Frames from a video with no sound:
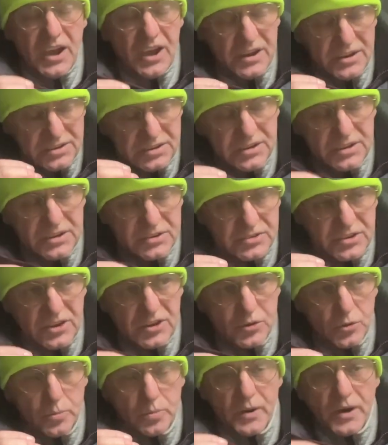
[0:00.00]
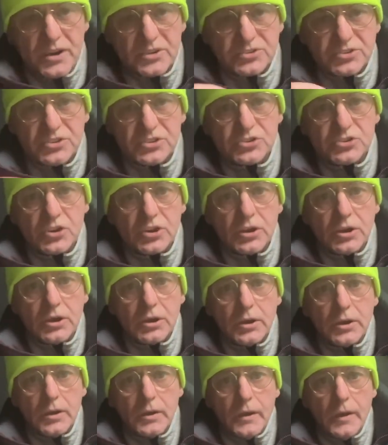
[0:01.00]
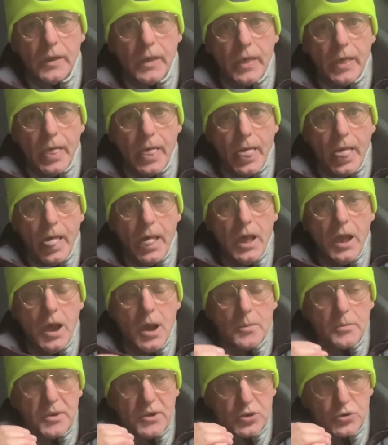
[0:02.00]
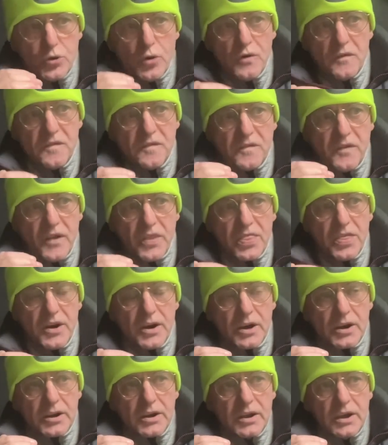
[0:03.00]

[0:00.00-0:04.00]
into his anal passage, but no further